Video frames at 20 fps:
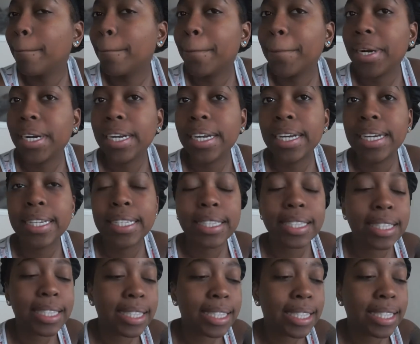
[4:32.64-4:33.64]
But,
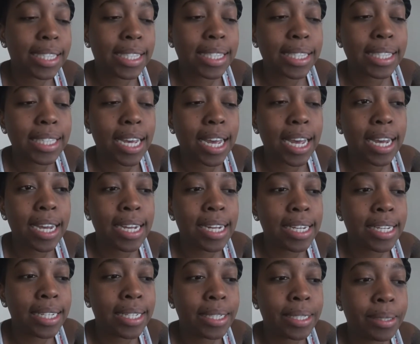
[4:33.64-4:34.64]

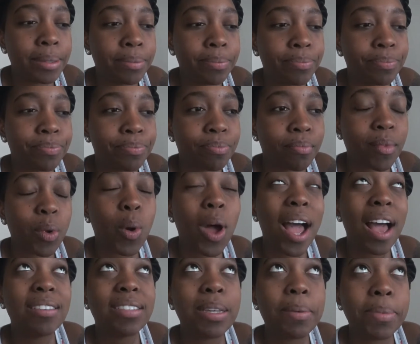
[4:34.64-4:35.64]
well,
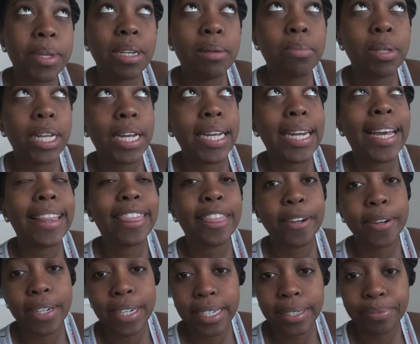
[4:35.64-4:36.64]
I have something planned at
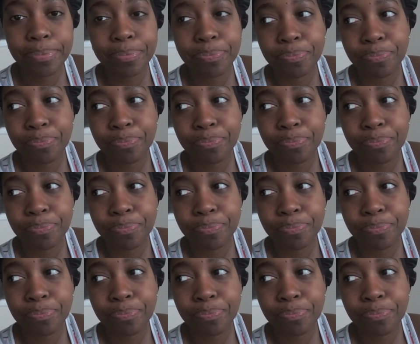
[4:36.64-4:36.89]
3.